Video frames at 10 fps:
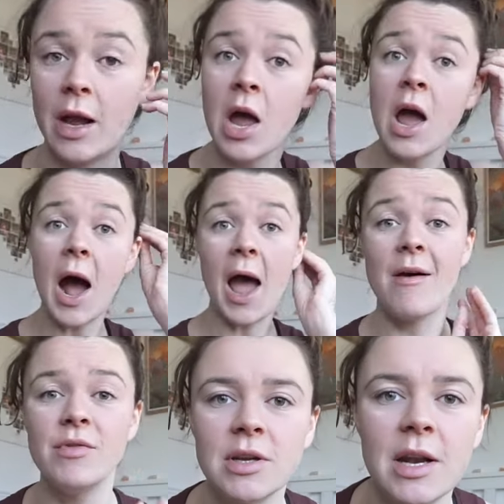I
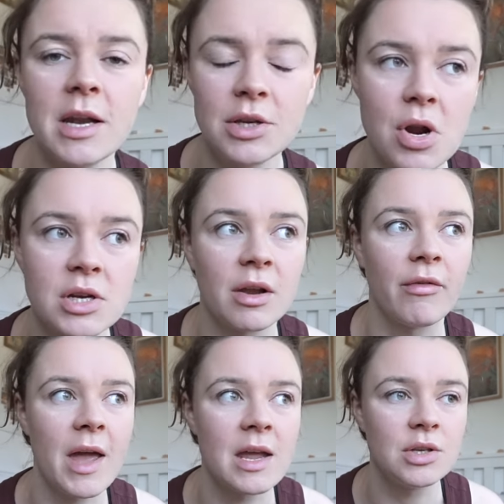haven't done any stretching
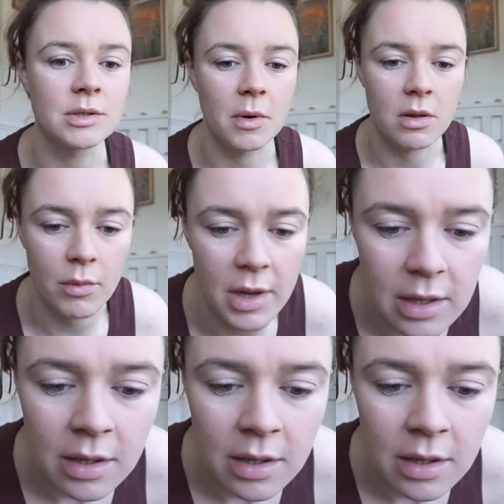for ages, by the way.